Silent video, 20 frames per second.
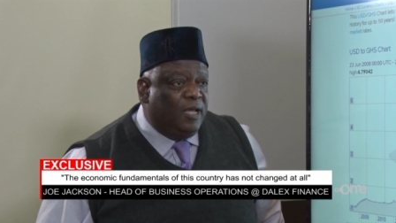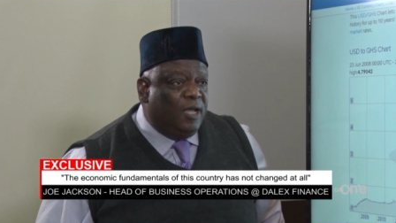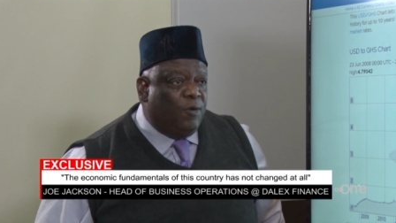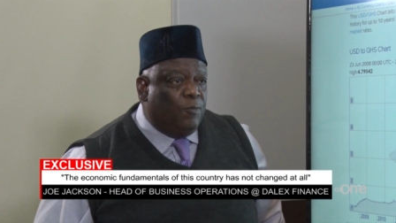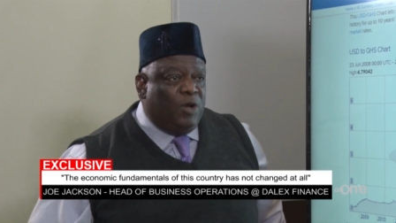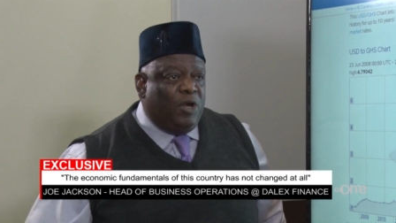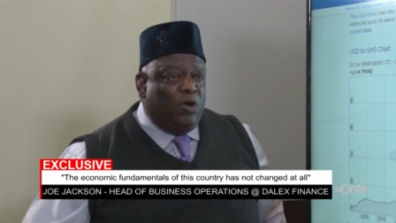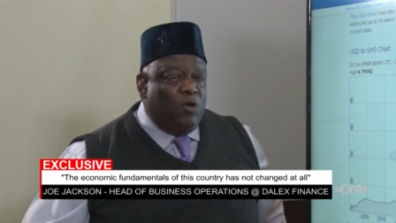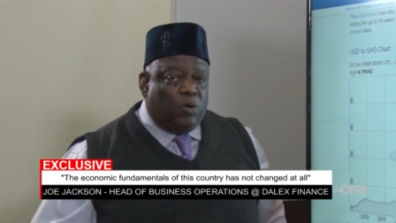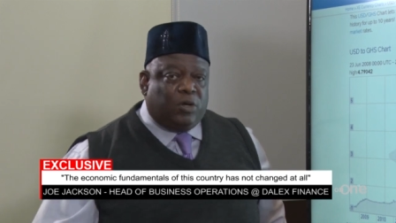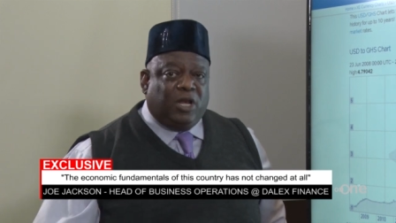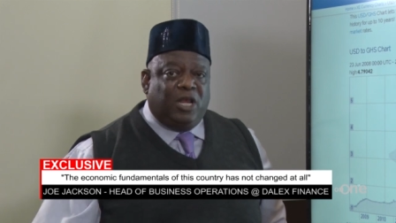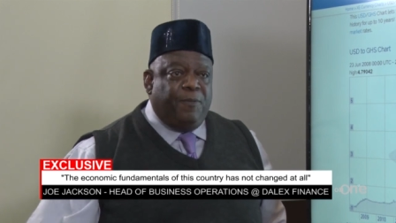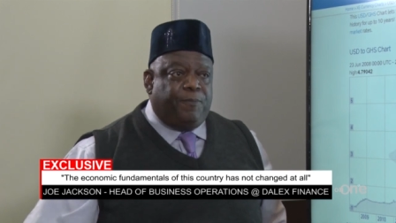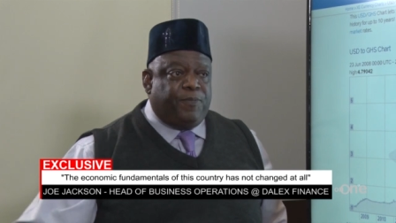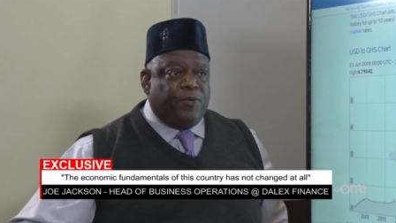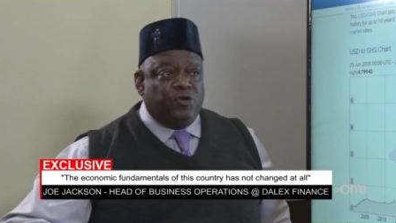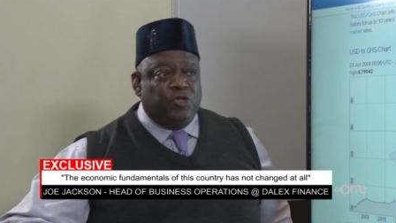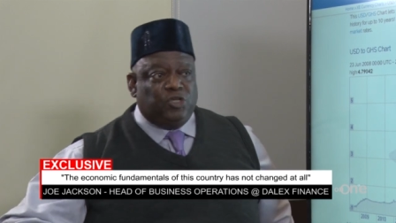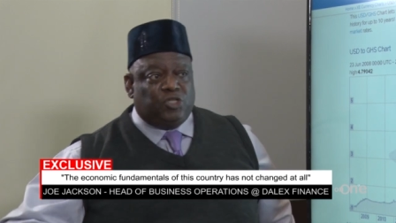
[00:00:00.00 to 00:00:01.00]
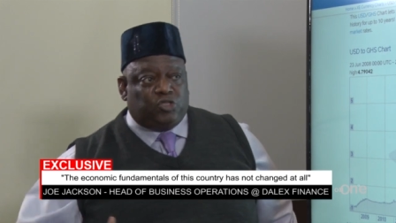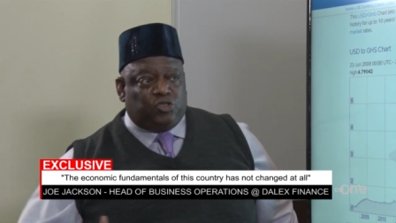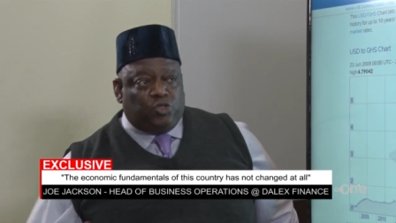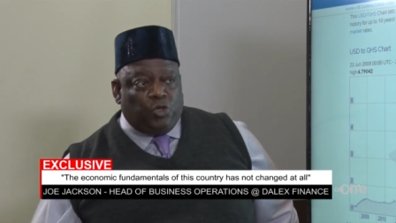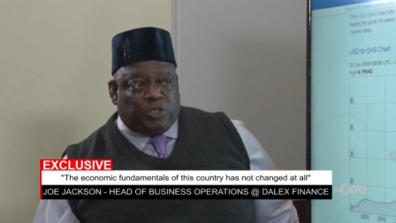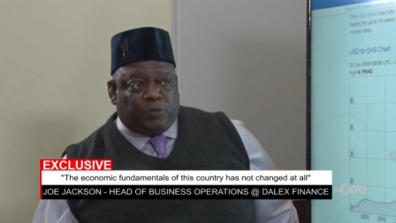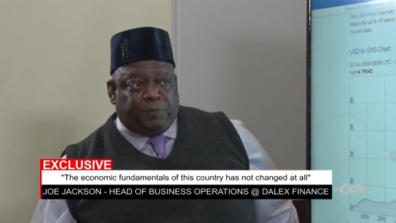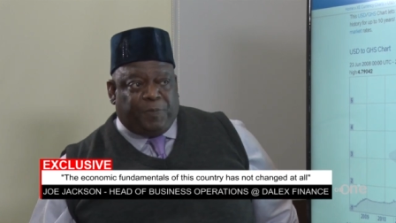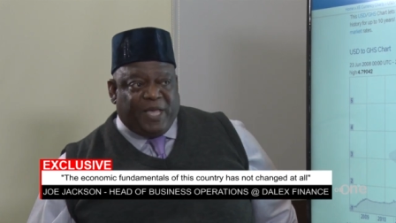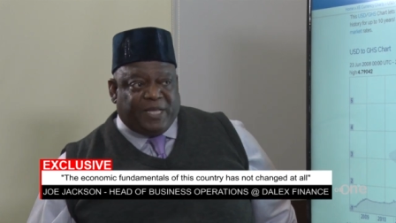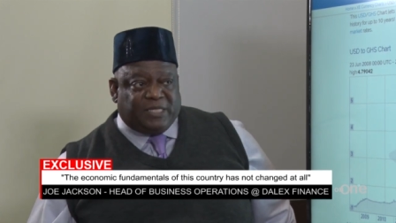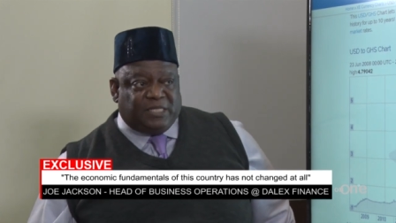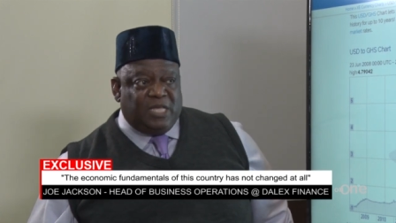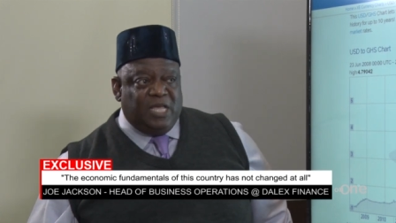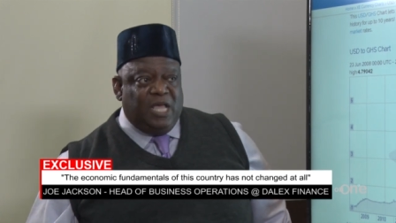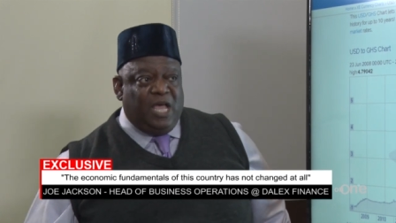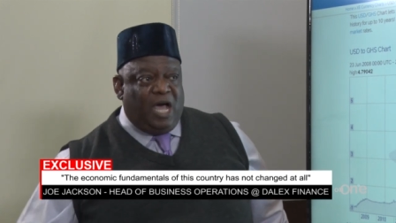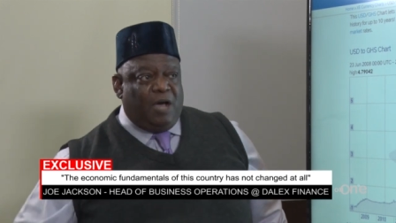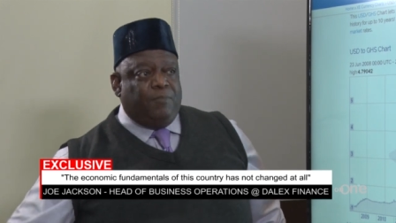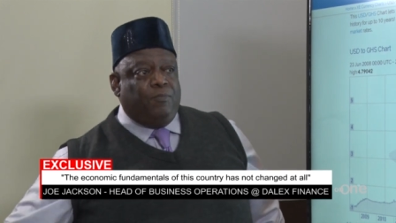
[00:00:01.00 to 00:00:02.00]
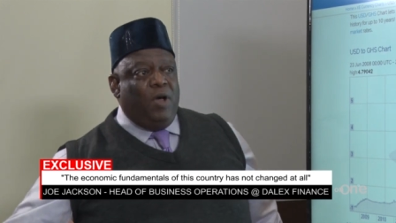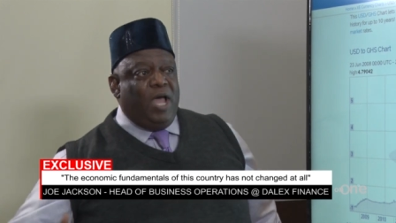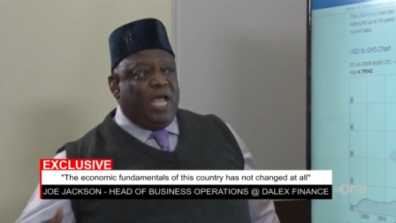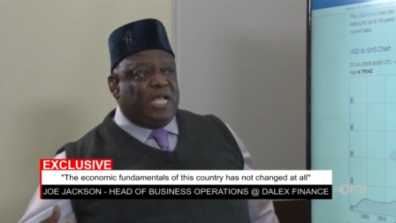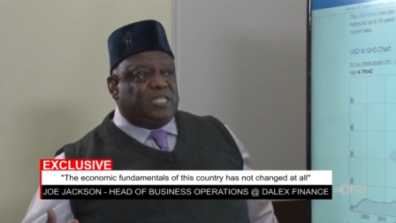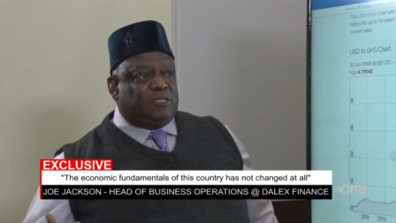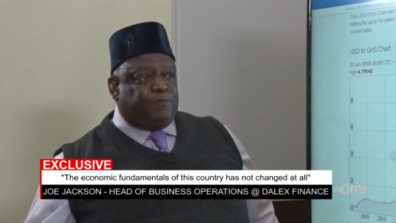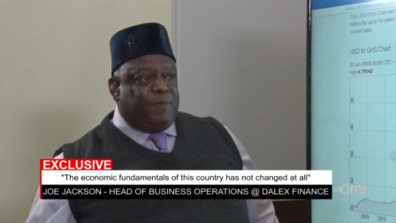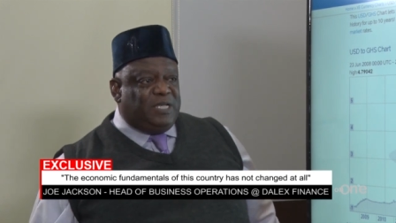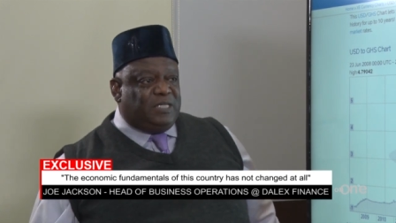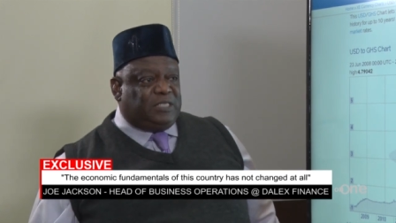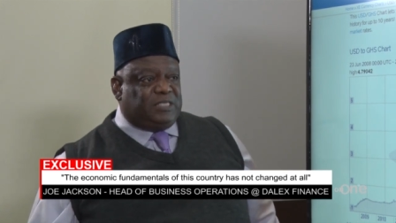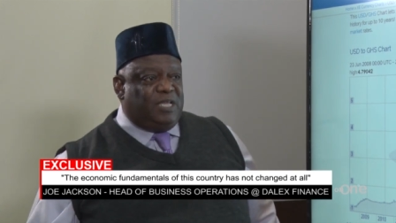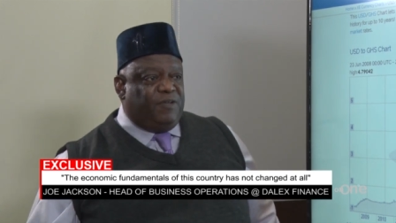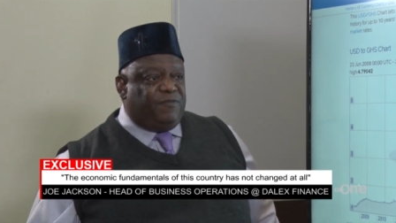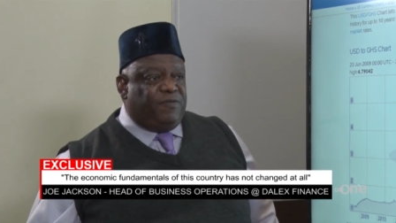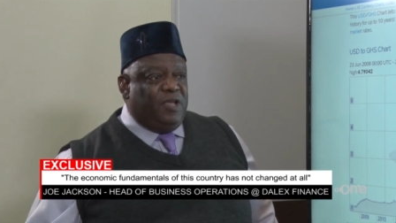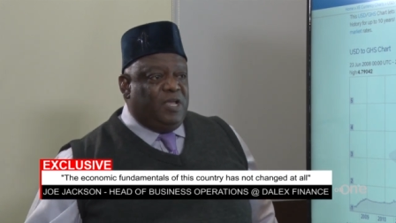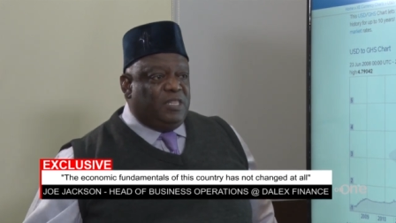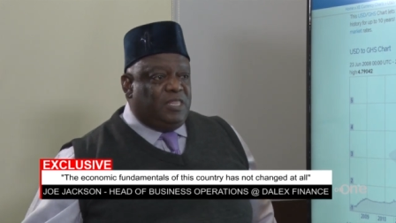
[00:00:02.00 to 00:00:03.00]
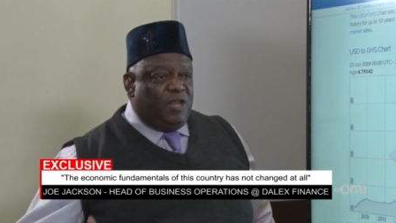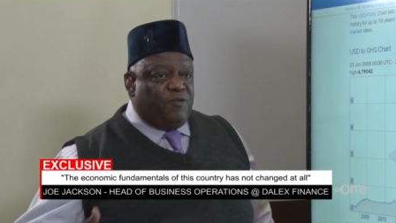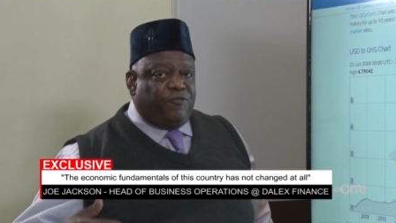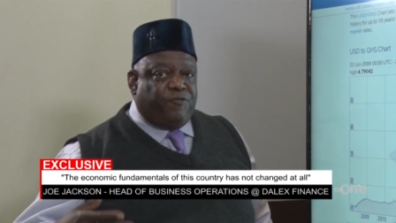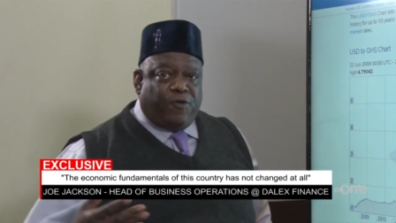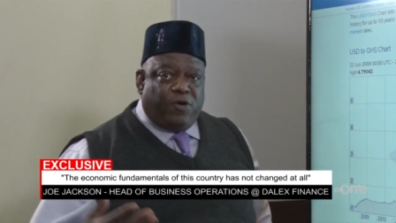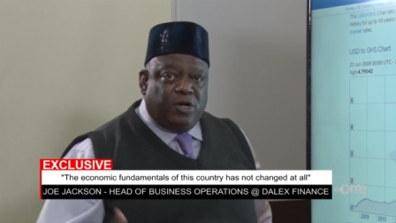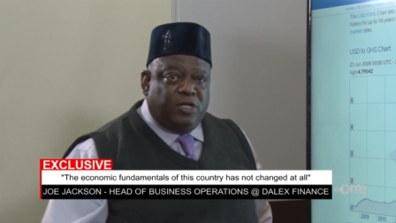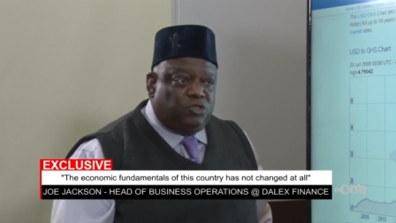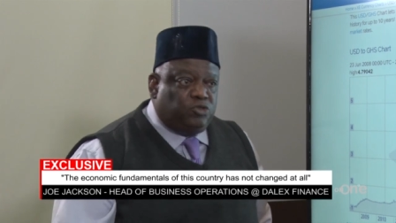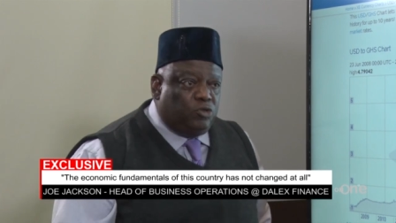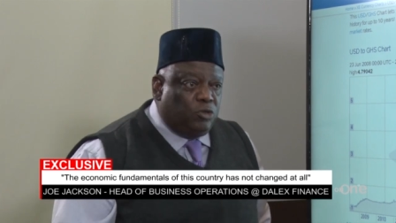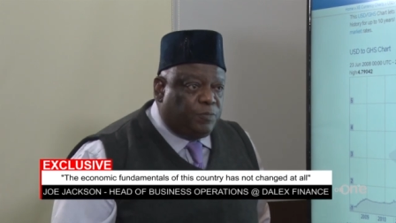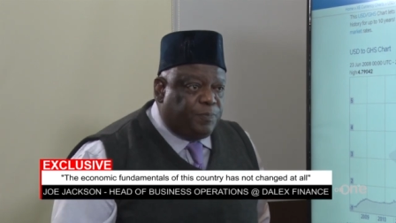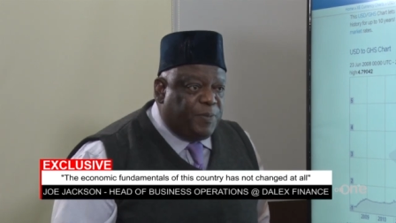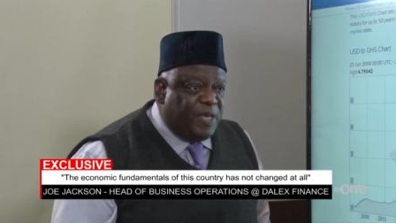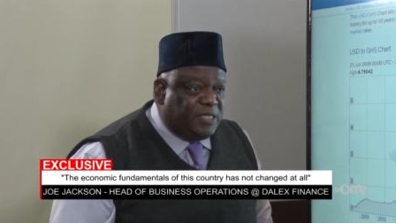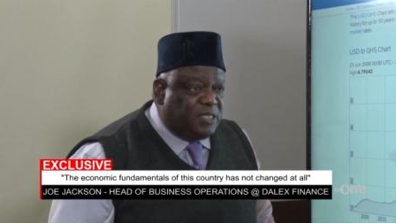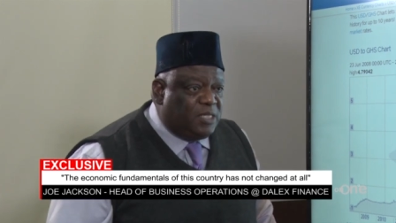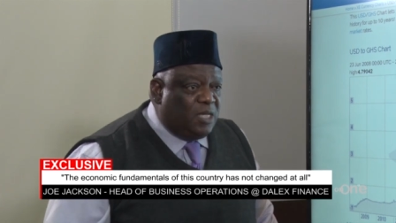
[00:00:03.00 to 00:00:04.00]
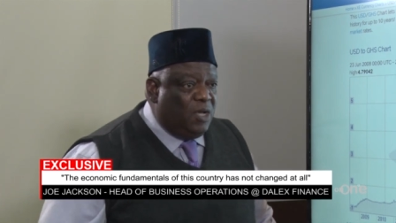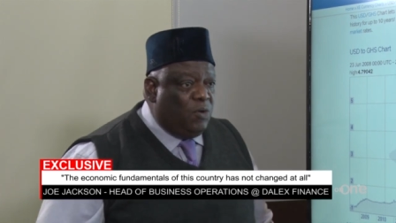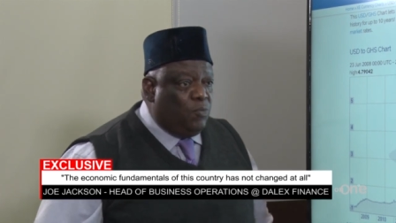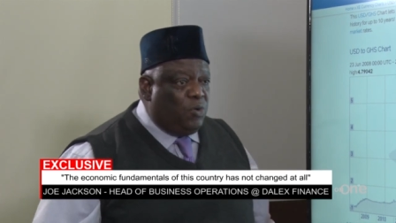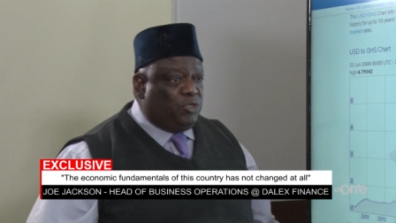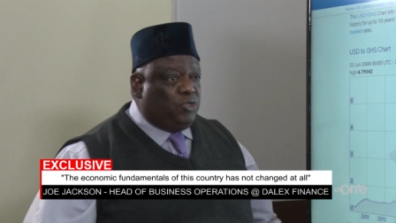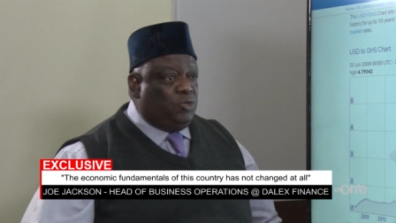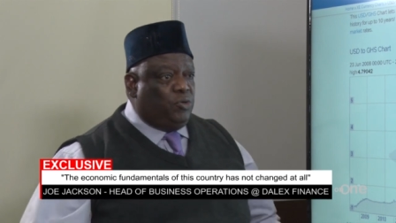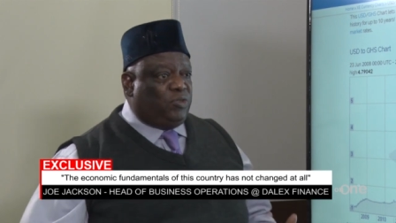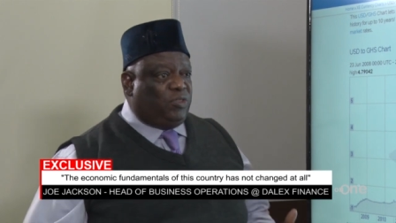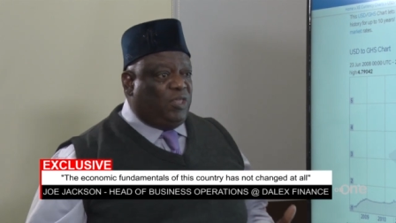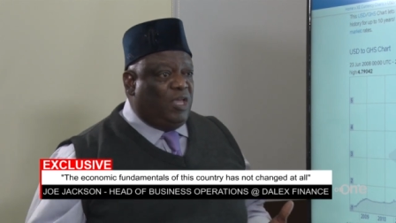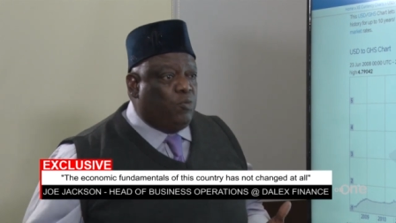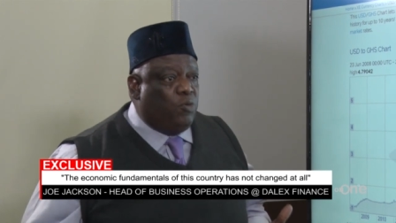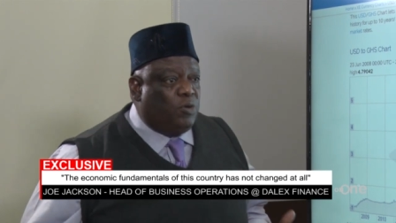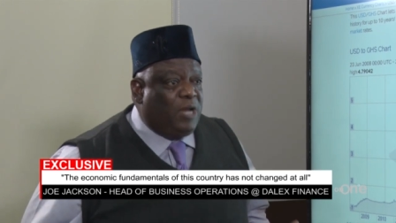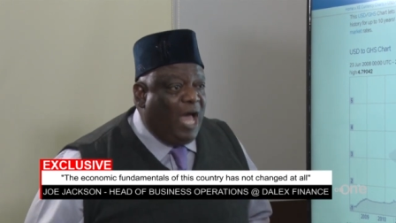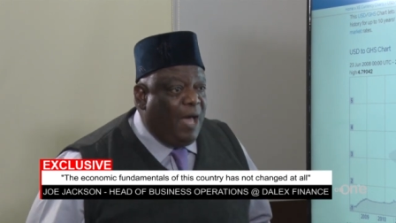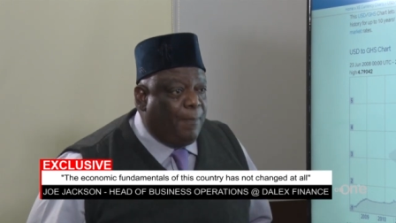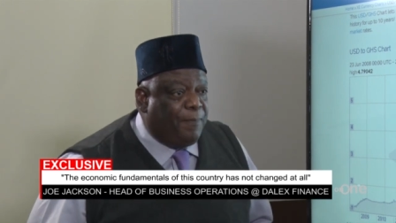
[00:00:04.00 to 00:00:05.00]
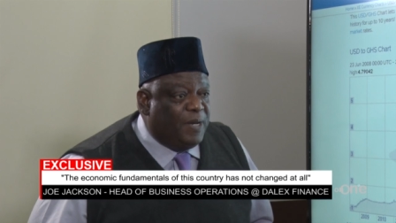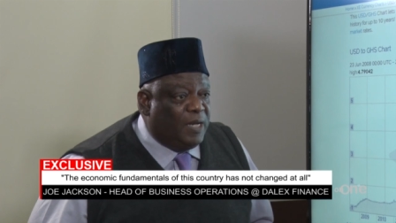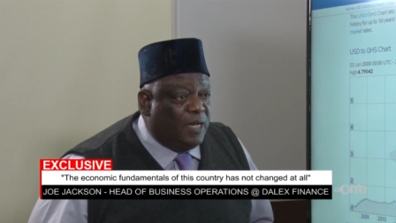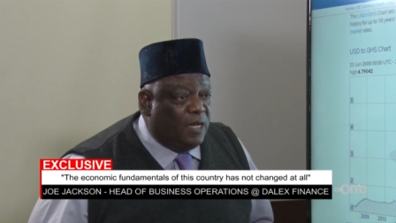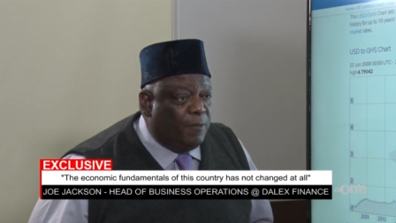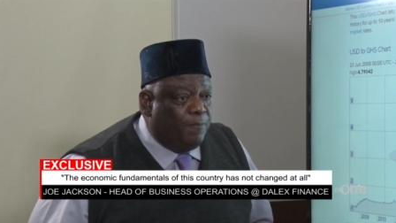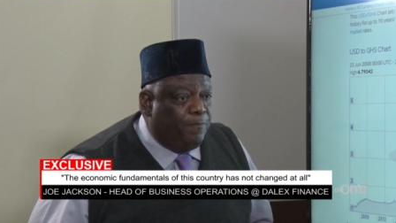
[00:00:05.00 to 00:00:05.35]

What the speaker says: When locally produced toothpicks are more expensive than foreign toothpicks, what do you think would happen?